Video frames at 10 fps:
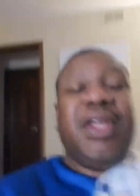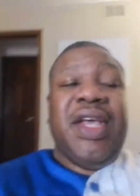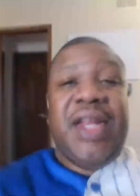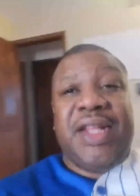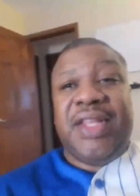
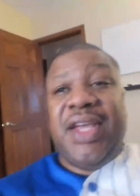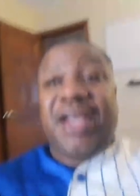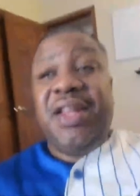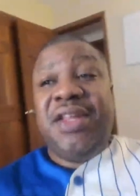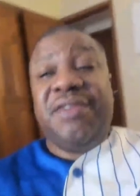And at the
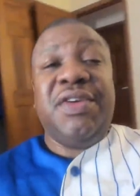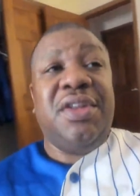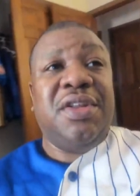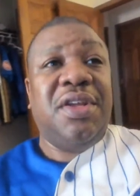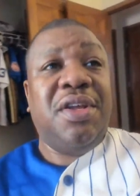end of
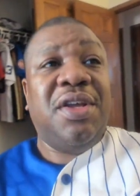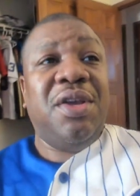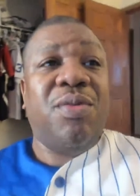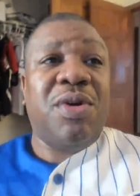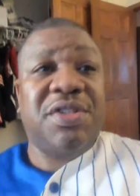it, he
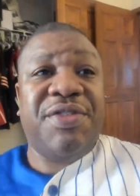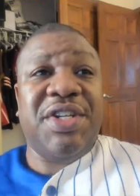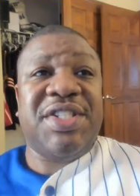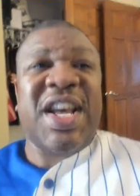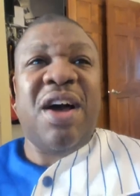wants
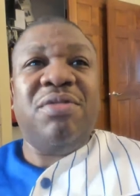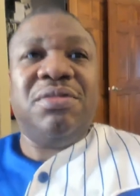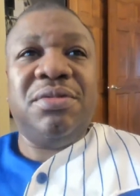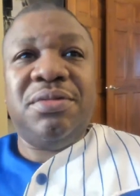Vince out.